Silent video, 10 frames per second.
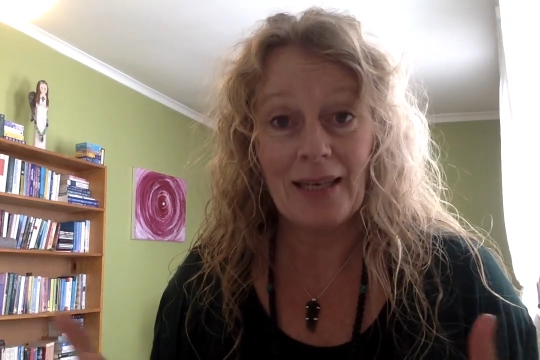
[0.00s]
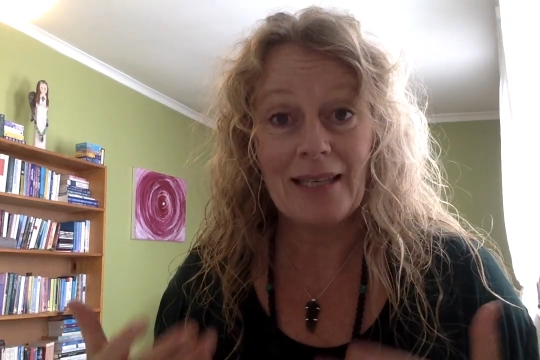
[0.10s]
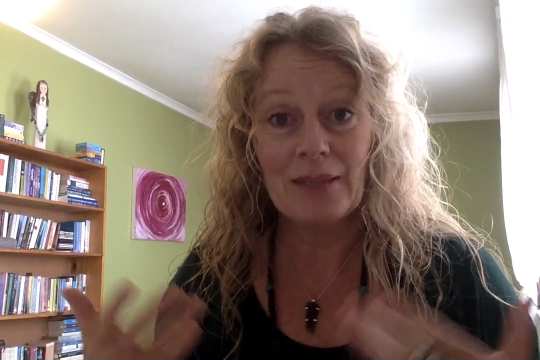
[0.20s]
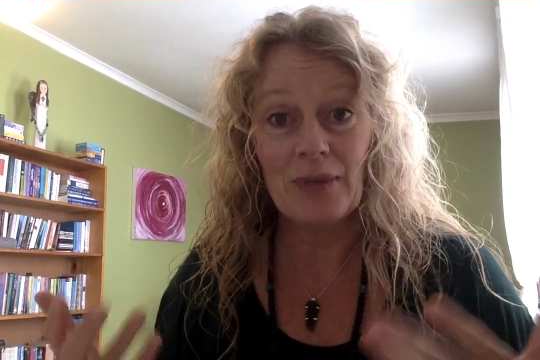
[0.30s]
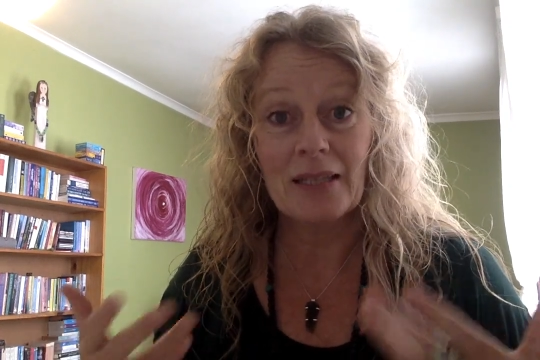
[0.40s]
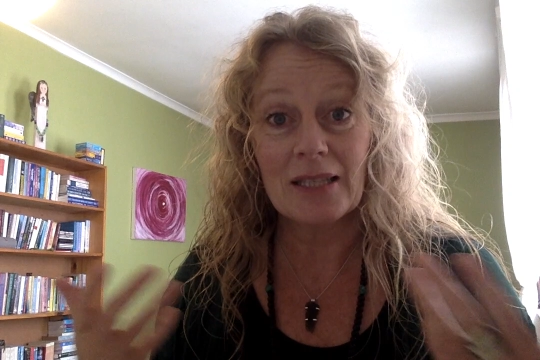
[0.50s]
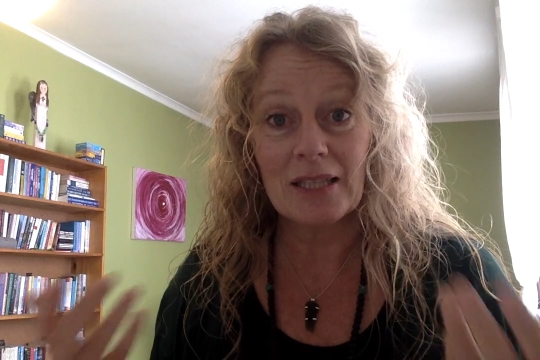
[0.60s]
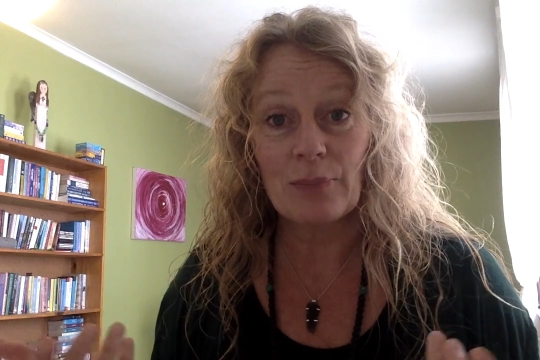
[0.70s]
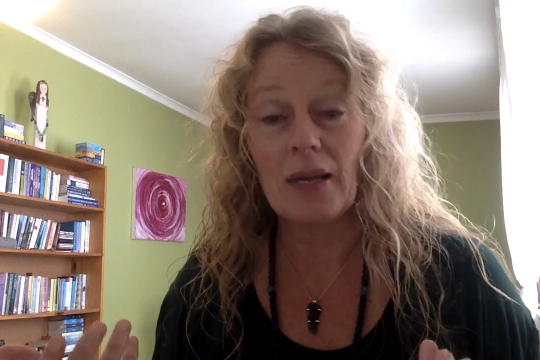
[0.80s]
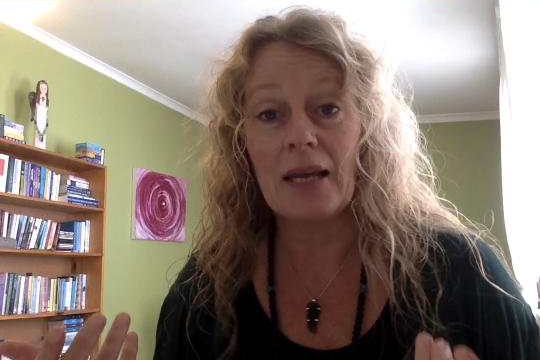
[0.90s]
is being
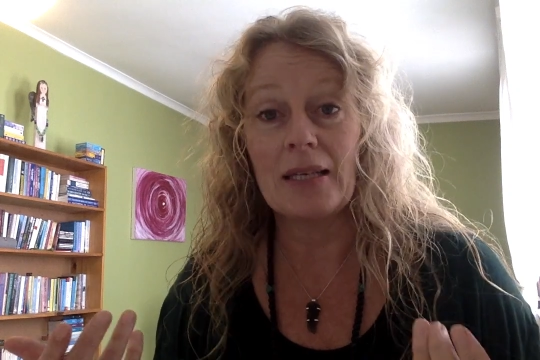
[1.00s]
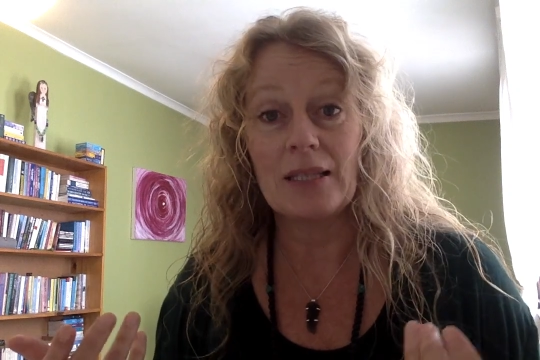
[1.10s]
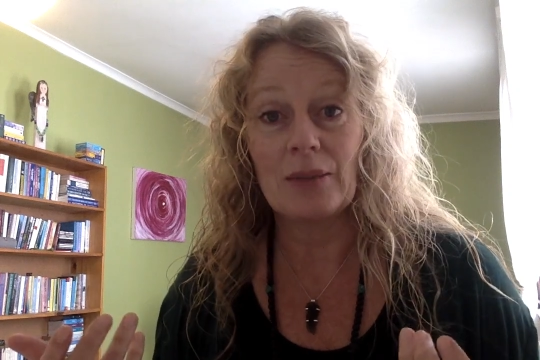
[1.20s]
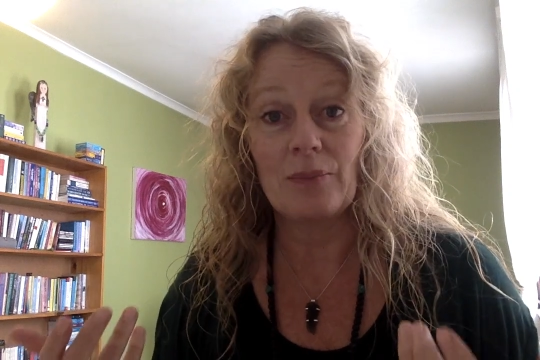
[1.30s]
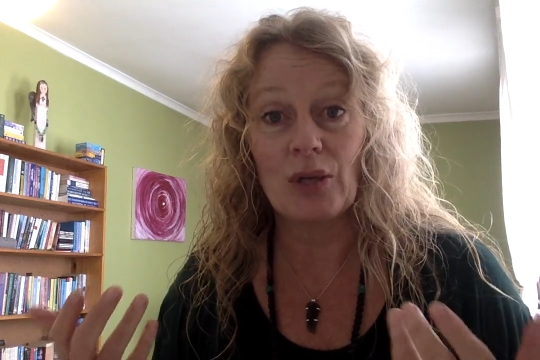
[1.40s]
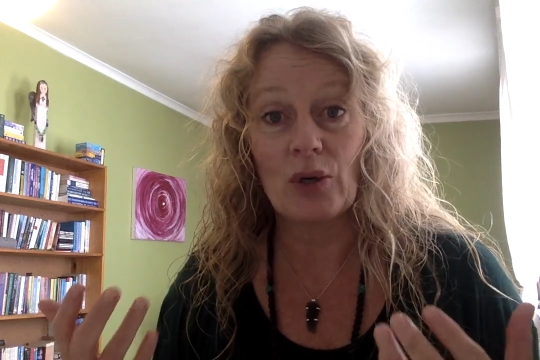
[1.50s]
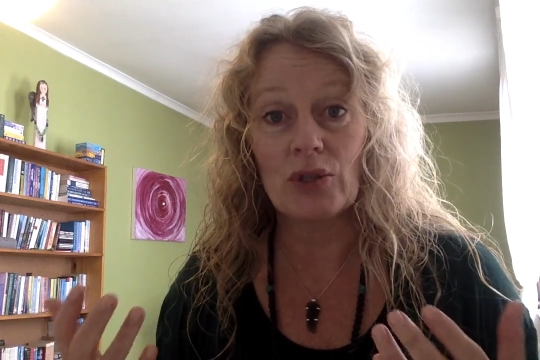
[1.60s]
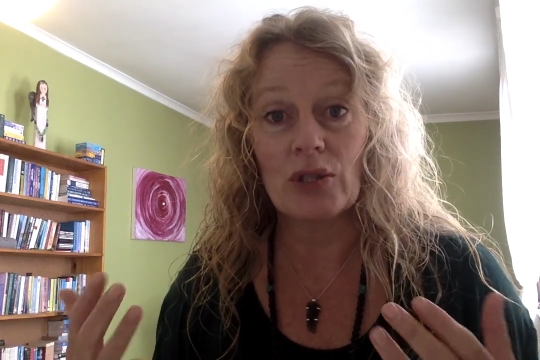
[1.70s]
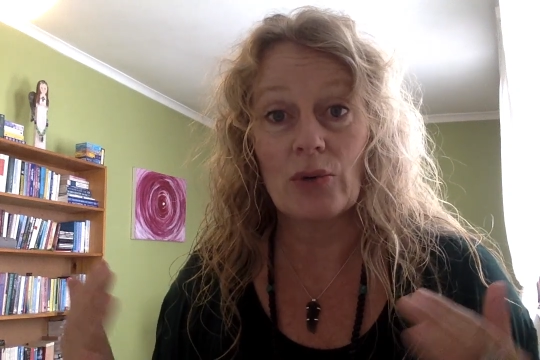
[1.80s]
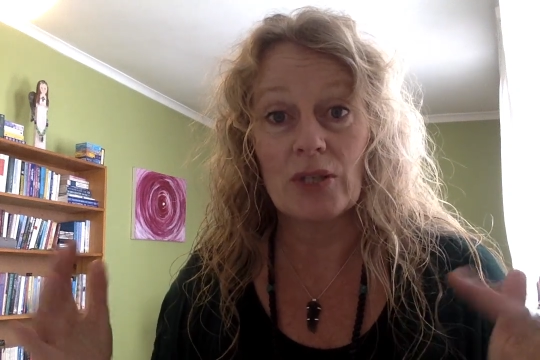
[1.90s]
displayed
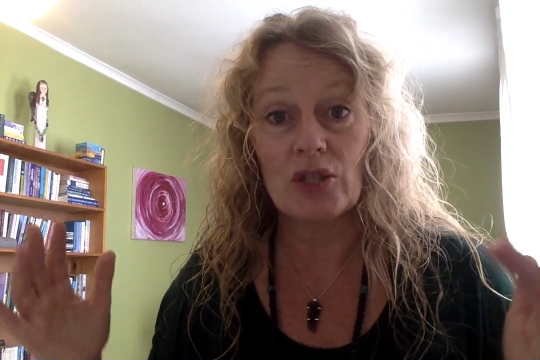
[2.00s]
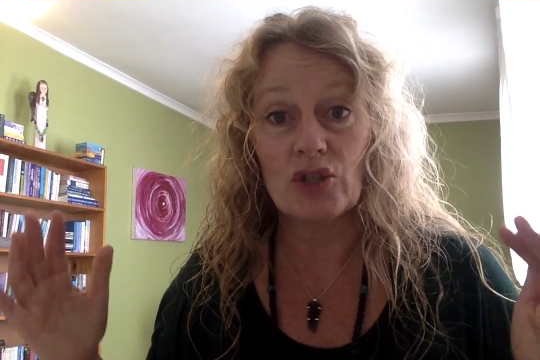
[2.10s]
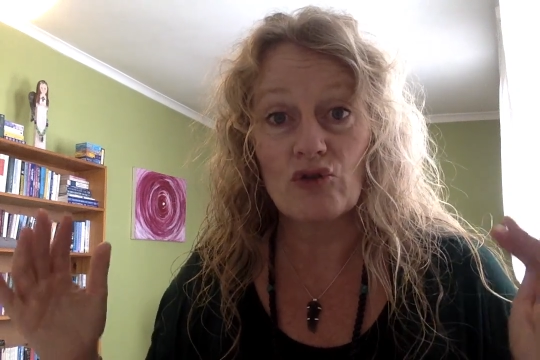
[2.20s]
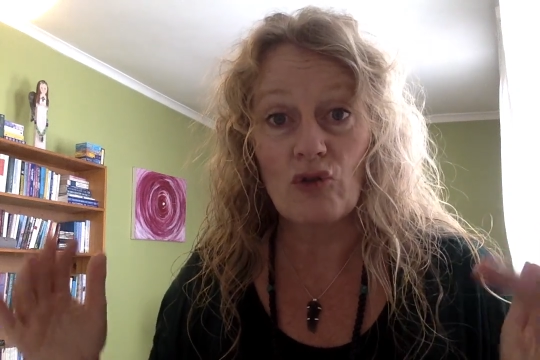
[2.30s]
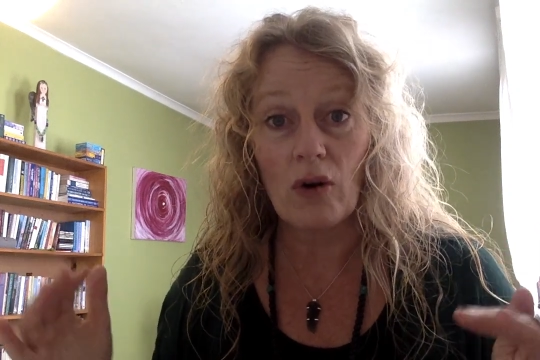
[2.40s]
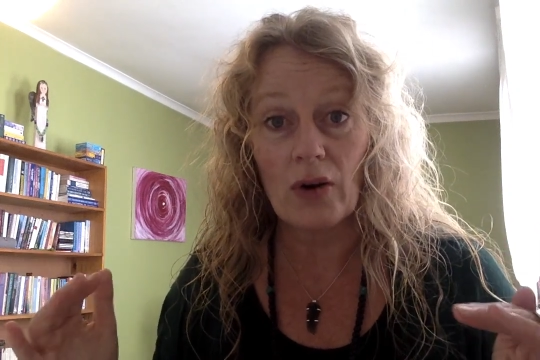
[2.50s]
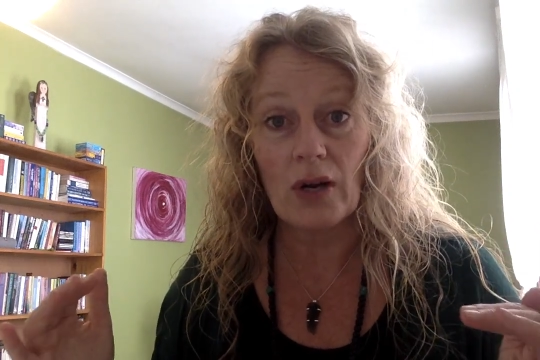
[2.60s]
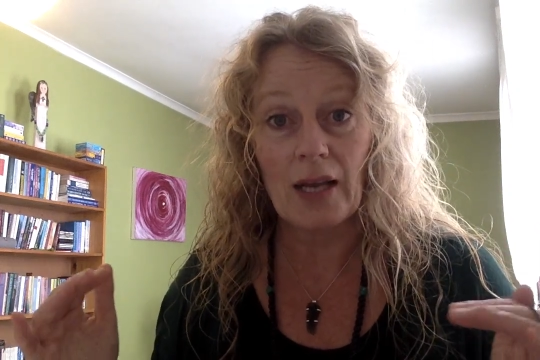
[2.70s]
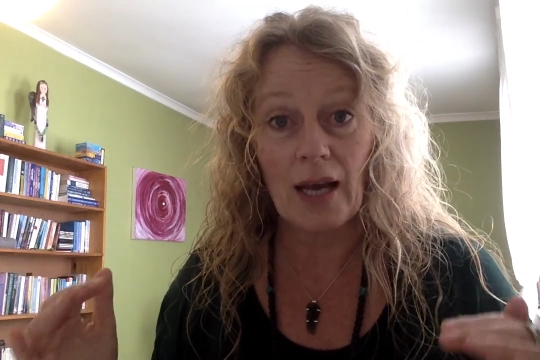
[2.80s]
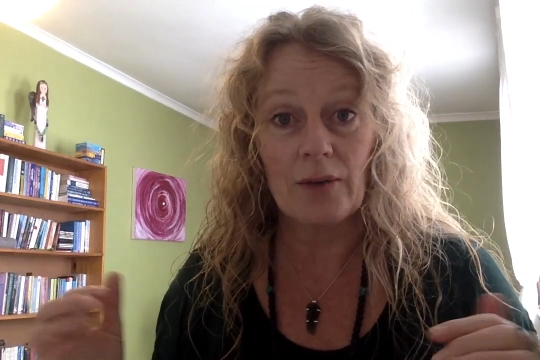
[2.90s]
because there is
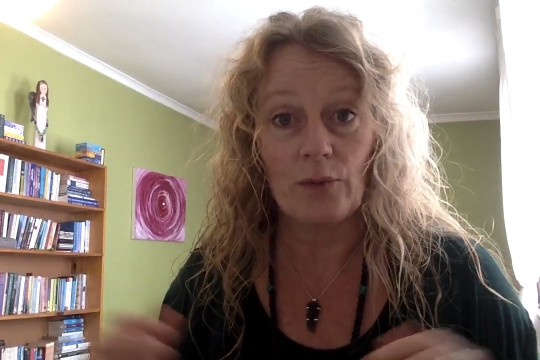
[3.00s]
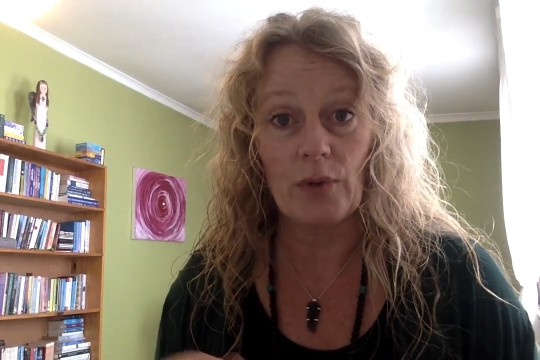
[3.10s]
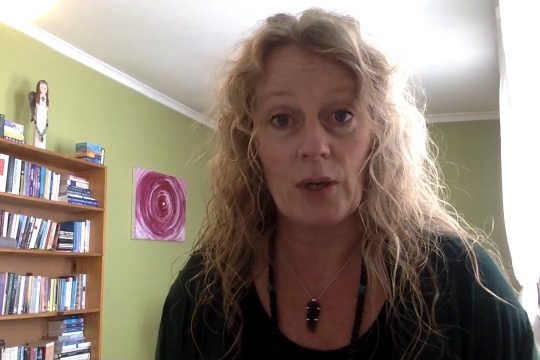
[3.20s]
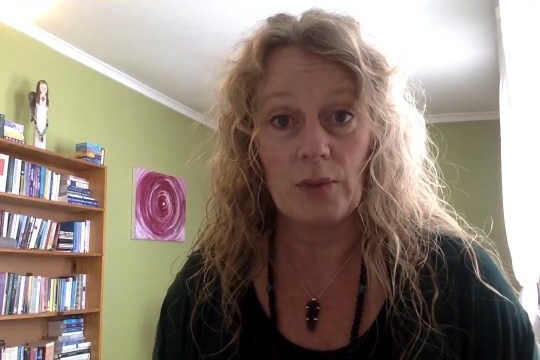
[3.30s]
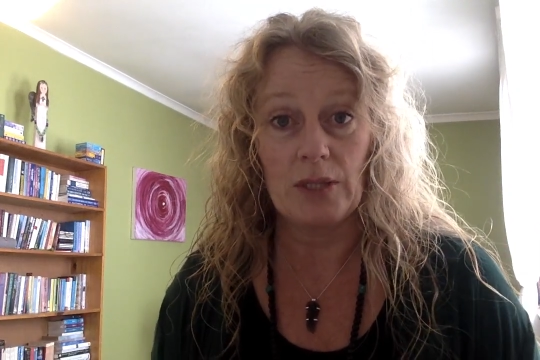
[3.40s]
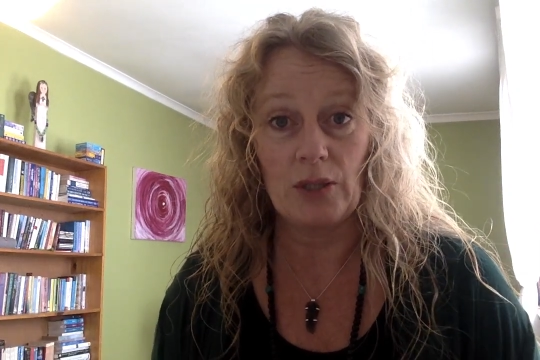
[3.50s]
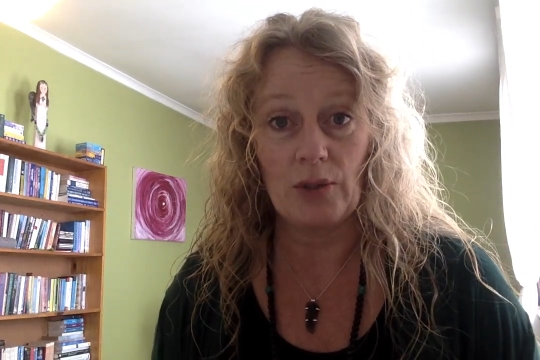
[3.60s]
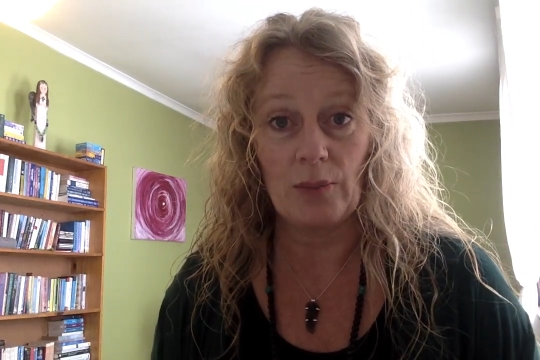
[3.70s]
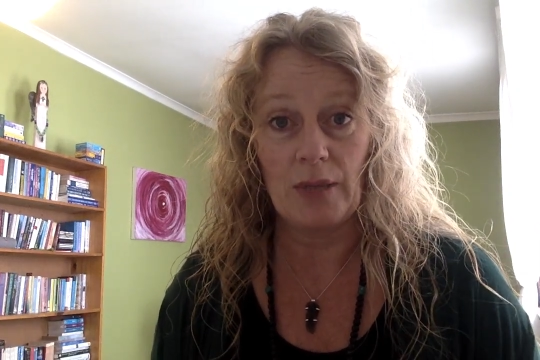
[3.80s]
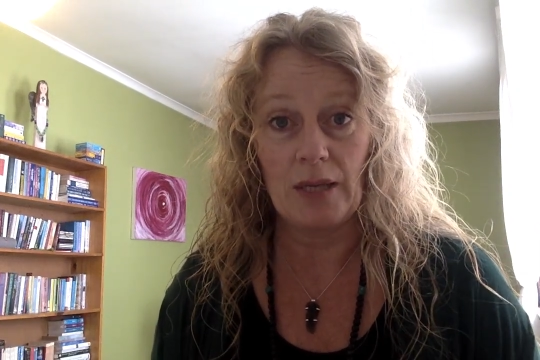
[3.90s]
stronger light frequency
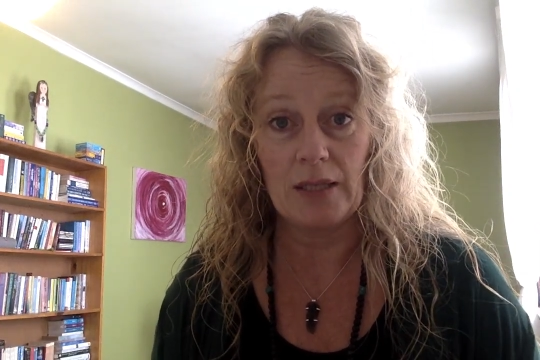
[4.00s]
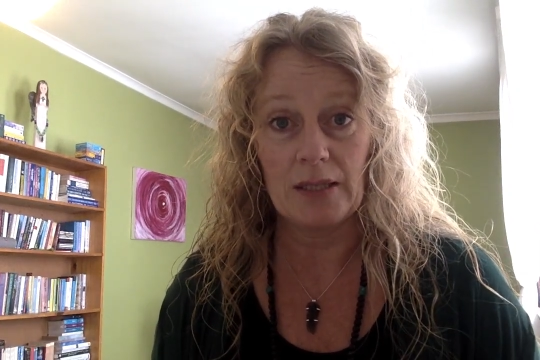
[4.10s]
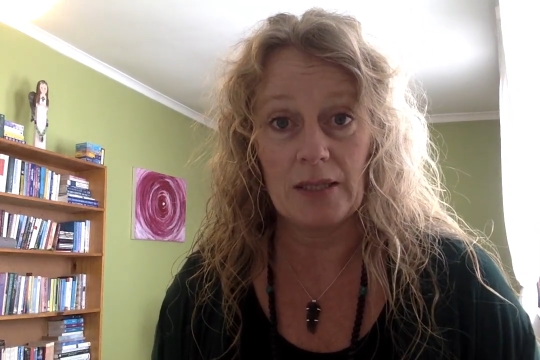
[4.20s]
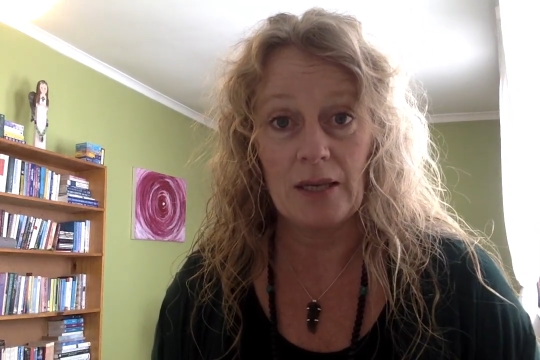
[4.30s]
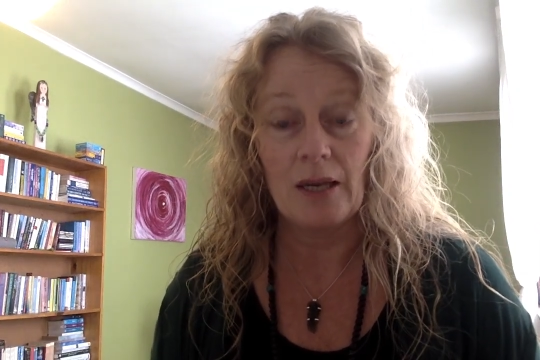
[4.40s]
on the planet.